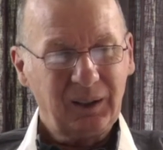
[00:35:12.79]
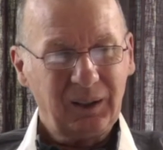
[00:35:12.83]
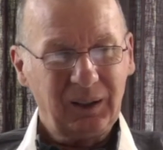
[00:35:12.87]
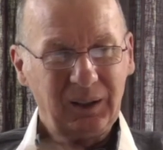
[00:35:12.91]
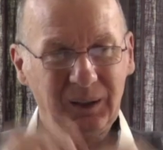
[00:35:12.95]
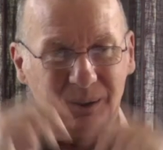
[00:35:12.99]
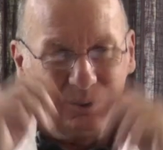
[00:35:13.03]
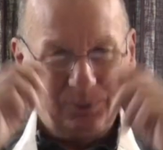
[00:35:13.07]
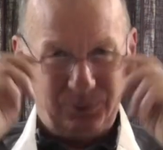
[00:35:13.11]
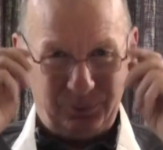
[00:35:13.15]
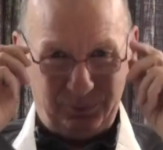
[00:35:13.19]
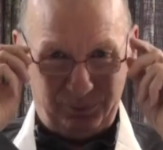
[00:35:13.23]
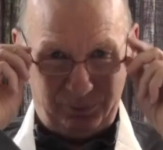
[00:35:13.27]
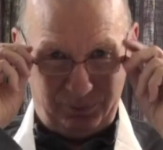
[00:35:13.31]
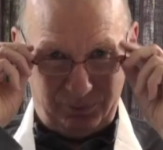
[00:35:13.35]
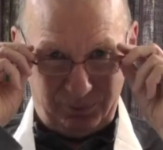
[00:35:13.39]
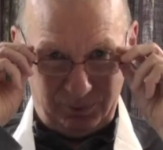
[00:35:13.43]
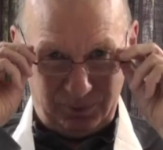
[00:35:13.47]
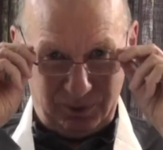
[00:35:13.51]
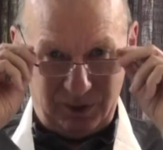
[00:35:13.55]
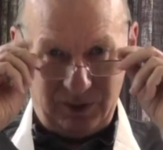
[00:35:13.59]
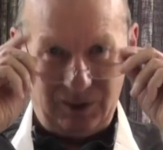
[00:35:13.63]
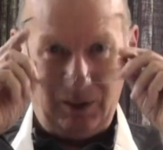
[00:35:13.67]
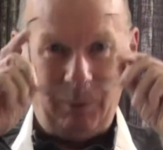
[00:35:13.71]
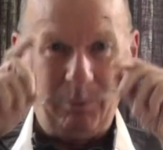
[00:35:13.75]
if
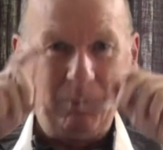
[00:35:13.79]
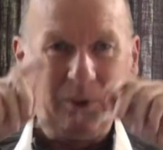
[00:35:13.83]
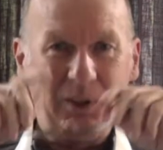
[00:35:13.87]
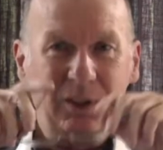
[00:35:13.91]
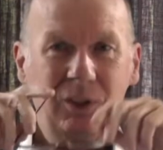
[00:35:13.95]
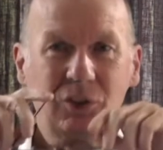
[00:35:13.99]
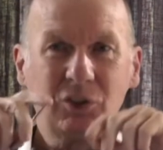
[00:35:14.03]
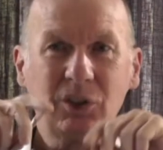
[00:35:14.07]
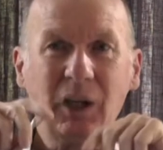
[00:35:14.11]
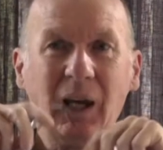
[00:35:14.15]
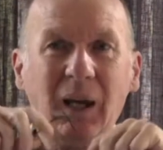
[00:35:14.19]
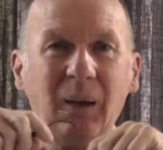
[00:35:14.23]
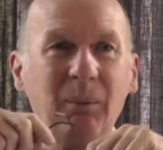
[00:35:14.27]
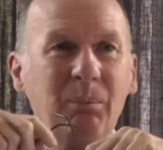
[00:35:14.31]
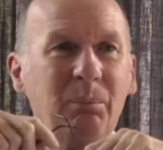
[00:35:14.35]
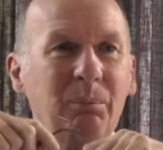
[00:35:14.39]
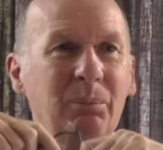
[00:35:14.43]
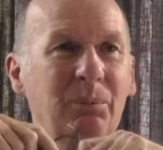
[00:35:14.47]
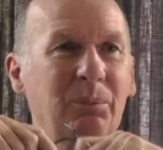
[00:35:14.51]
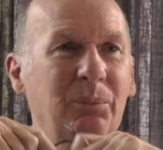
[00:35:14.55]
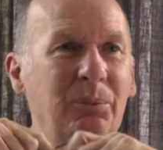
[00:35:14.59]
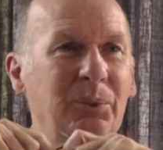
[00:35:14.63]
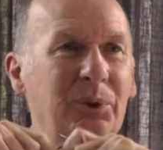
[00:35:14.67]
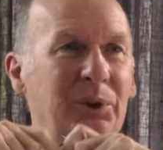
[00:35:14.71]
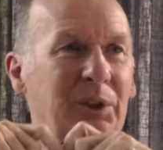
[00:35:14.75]
some of the
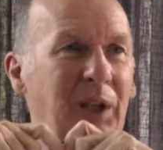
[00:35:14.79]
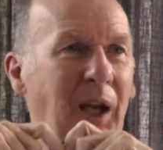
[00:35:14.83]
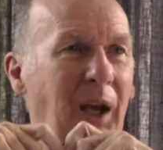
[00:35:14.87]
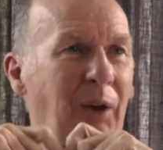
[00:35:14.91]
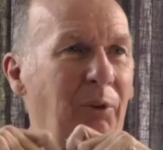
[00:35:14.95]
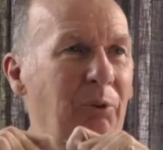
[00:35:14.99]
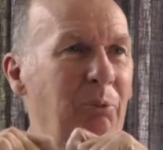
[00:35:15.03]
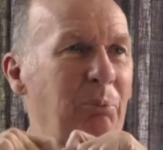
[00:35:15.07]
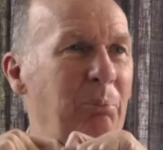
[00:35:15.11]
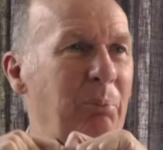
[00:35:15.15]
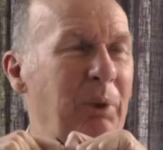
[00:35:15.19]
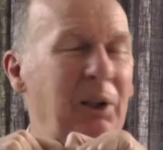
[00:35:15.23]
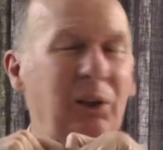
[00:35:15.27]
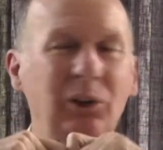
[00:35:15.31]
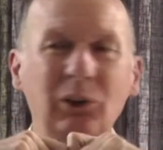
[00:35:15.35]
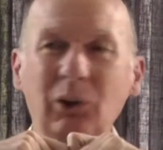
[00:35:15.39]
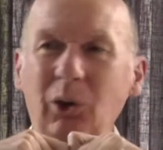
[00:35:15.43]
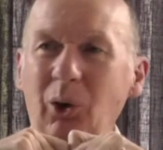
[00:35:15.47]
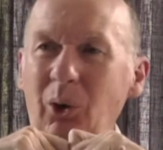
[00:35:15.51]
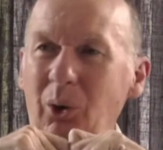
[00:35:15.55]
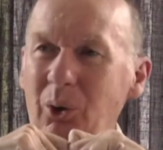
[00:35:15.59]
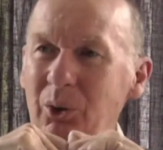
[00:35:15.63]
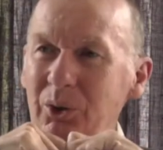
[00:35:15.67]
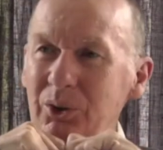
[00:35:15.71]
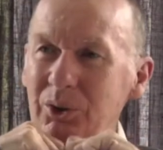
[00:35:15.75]
gems haven't been
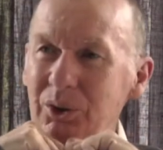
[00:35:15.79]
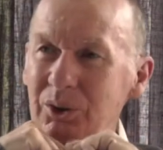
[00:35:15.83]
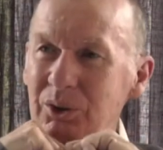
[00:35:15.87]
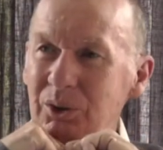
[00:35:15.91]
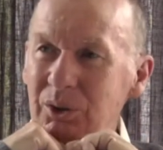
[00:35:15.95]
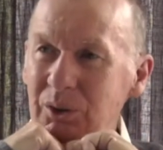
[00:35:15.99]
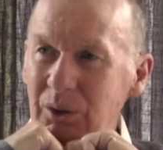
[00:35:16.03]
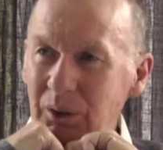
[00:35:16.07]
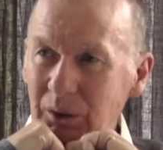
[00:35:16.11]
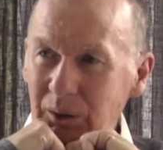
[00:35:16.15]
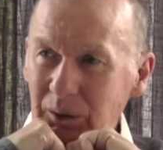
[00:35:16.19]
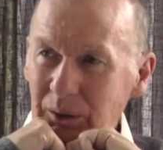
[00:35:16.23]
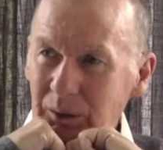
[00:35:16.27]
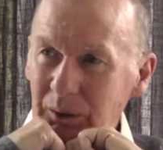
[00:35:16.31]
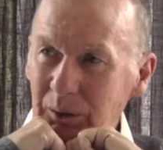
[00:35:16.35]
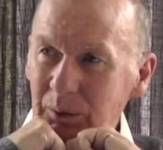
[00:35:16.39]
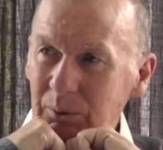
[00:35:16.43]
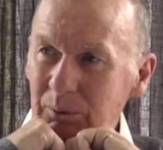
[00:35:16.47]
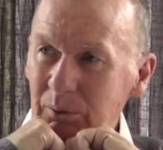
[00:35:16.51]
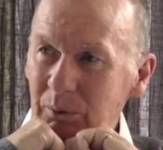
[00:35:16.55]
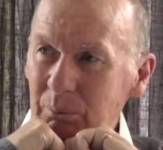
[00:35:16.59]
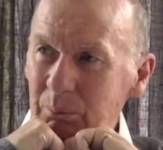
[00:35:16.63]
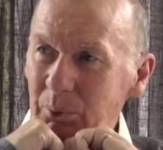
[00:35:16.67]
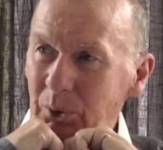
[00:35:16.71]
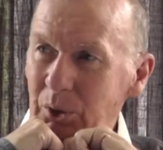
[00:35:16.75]
lost
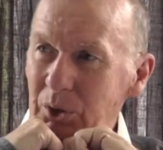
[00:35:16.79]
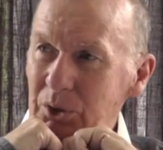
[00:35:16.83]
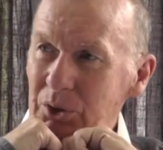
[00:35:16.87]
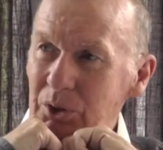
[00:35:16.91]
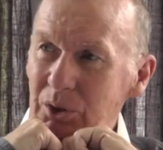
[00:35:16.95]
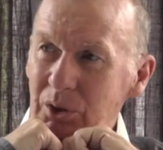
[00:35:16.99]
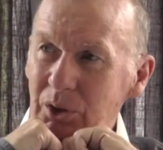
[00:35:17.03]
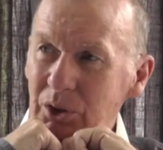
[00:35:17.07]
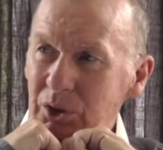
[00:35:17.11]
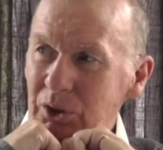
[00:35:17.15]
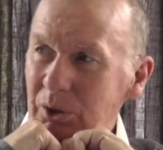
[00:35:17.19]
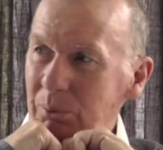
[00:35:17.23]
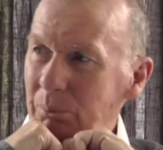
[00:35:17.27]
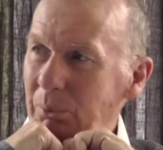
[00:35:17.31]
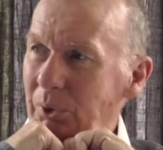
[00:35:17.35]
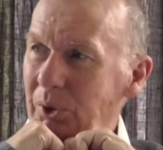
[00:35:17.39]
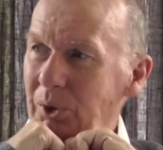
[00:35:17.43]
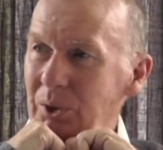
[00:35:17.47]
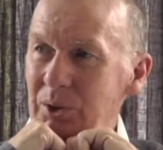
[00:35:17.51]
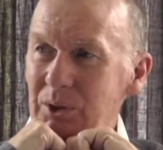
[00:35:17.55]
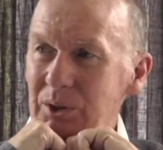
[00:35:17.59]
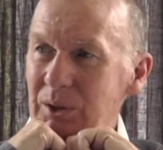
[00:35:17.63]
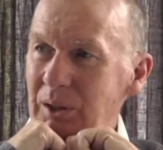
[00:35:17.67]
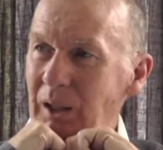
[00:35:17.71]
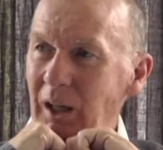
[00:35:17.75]
from Buddhist tradition
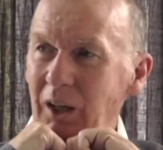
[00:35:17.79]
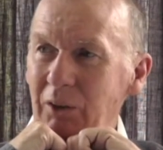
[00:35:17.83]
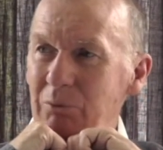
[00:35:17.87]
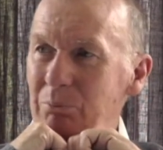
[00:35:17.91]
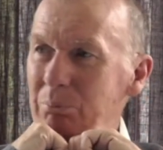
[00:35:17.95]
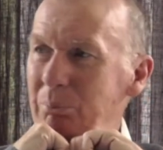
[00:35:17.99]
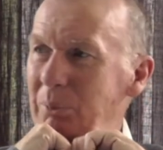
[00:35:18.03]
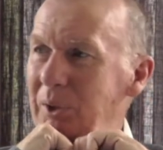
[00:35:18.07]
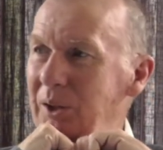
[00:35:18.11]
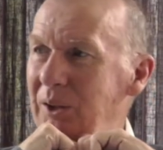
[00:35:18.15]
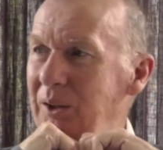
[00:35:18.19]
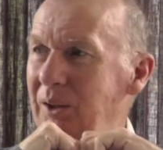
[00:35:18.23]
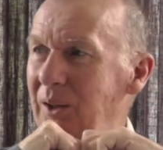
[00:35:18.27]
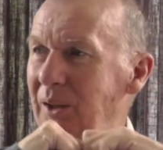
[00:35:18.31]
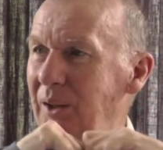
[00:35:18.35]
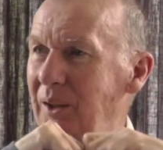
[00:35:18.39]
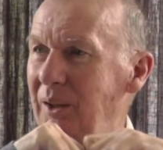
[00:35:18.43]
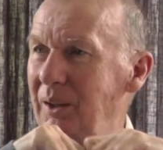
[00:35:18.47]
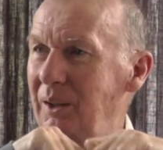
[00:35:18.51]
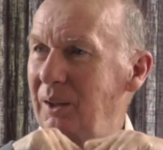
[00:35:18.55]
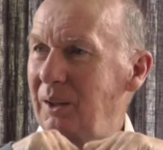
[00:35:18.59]
because they haven't been